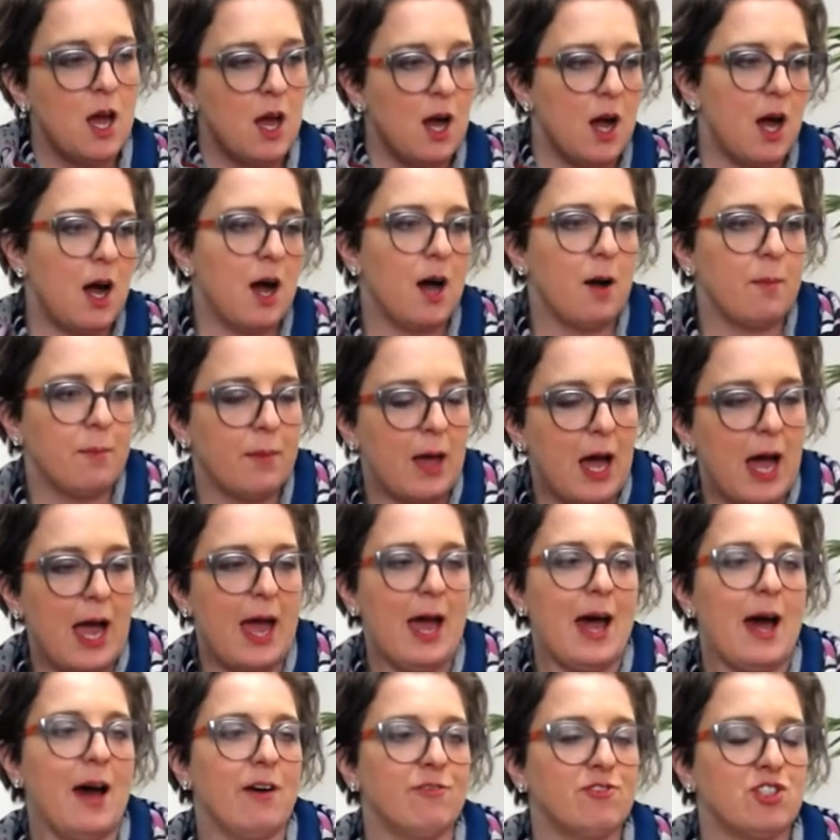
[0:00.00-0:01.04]
I
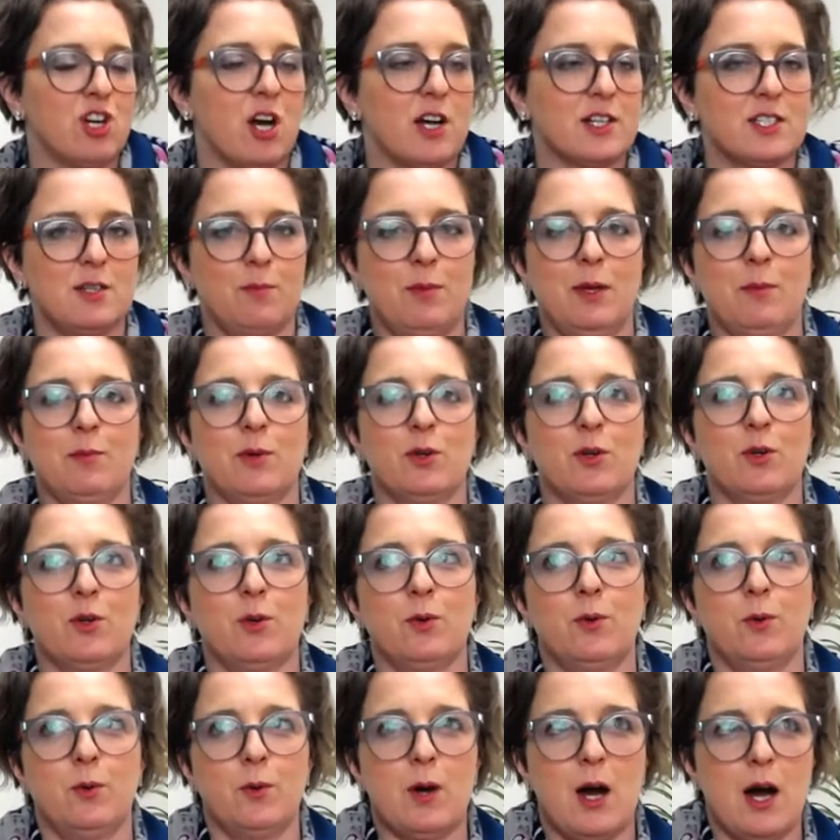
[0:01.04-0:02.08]
have talked to people
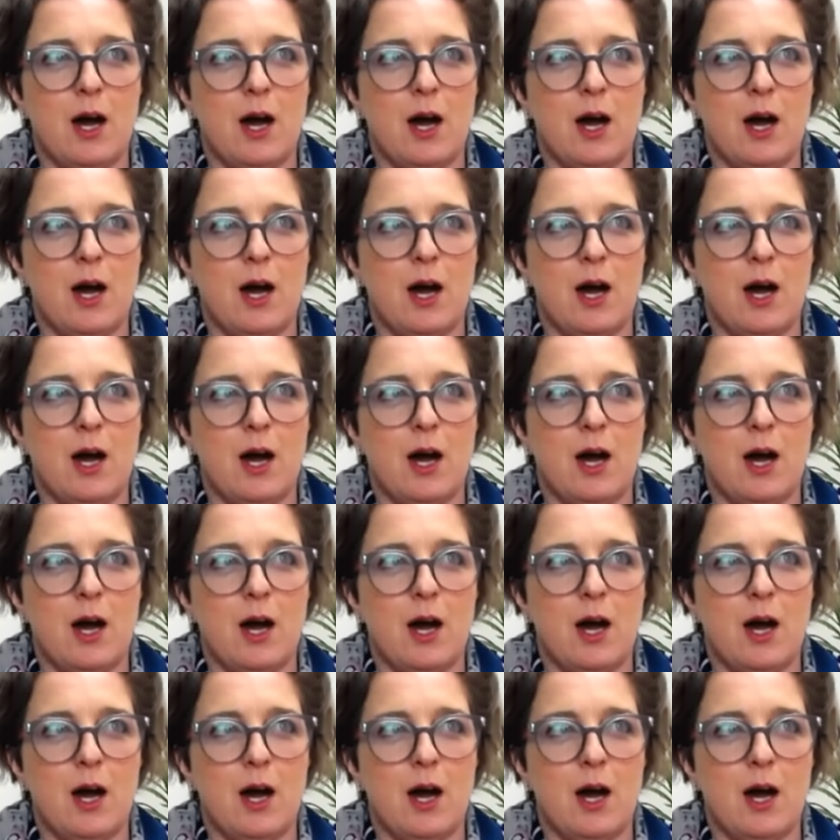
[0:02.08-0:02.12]
who,